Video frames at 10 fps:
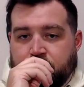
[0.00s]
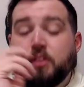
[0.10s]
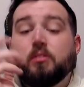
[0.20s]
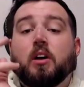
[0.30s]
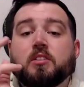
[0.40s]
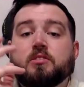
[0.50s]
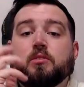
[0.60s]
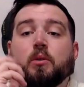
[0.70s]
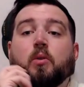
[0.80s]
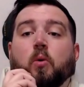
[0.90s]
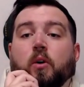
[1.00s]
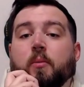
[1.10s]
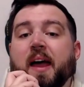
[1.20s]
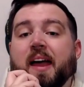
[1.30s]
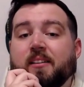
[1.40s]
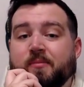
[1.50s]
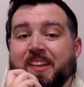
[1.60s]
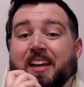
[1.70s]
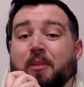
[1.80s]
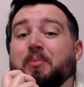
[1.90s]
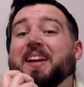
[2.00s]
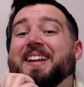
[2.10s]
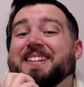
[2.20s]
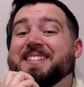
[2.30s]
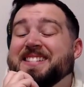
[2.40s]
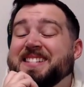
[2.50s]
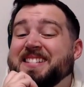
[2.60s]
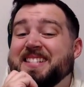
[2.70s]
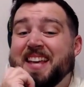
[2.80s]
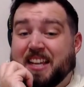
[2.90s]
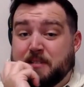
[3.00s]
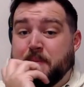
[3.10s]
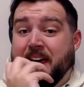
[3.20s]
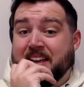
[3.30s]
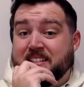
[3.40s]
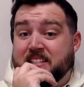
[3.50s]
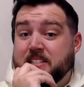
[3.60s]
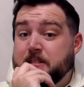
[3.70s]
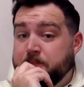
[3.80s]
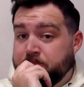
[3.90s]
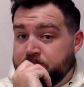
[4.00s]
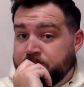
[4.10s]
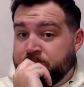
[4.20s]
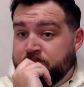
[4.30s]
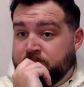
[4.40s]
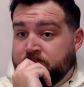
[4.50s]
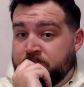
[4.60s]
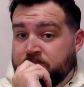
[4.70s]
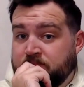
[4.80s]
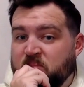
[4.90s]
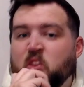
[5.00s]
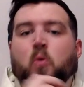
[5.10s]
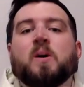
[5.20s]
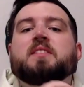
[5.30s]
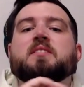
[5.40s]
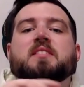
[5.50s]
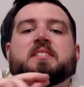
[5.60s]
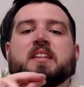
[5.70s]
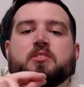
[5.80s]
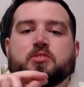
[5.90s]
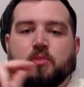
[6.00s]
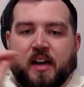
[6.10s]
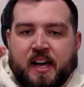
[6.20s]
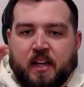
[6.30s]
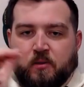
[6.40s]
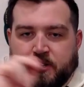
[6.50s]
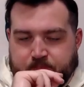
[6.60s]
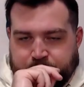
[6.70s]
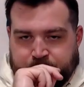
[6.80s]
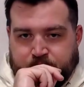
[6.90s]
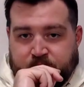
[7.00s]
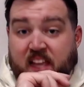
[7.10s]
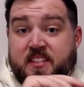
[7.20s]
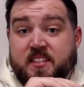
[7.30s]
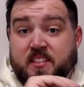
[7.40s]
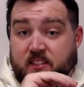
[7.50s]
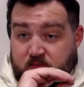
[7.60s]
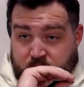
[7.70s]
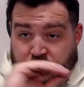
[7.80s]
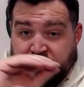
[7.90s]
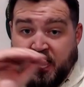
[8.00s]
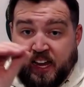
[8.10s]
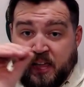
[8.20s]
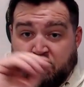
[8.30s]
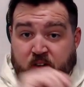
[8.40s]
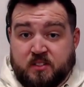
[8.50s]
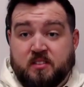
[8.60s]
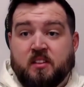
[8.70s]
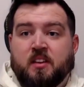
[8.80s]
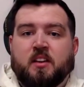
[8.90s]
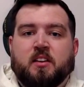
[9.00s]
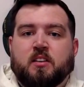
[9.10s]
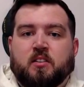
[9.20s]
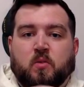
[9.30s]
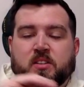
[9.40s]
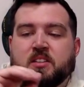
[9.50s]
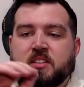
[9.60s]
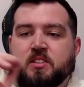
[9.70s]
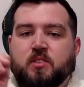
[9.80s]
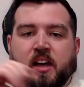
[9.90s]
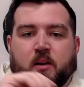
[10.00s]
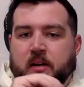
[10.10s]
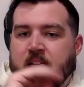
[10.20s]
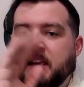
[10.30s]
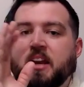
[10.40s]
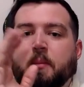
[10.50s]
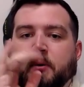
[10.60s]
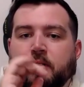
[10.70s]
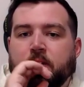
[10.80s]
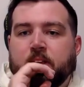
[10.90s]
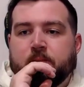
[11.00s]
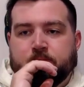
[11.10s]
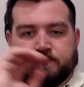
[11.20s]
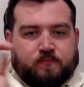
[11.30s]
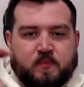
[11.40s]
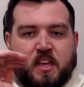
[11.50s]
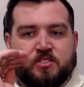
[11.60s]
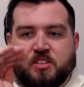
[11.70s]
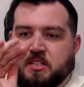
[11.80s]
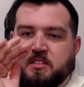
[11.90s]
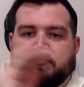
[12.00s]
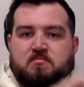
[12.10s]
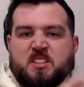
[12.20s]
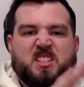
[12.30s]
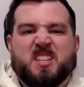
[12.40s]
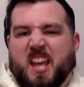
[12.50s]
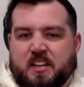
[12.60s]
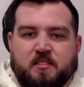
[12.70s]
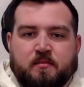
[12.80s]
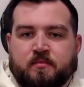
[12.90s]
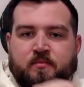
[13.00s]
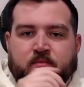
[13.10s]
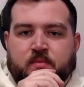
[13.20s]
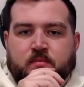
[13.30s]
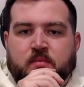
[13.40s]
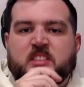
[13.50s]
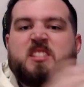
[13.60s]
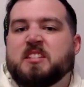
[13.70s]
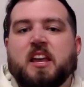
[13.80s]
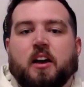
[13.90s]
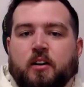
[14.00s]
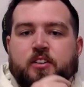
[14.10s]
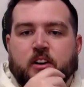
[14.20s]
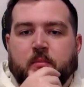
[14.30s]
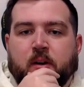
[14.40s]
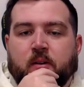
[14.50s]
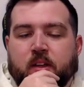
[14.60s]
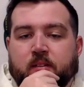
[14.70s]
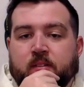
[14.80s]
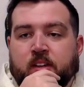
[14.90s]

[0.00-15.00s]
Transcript: You lost to a quarterback that completed 6 passes. Quintessential Iowa. That's what that game was. Quintessential Iowa. Get up early and just sit. Sit on your opponent.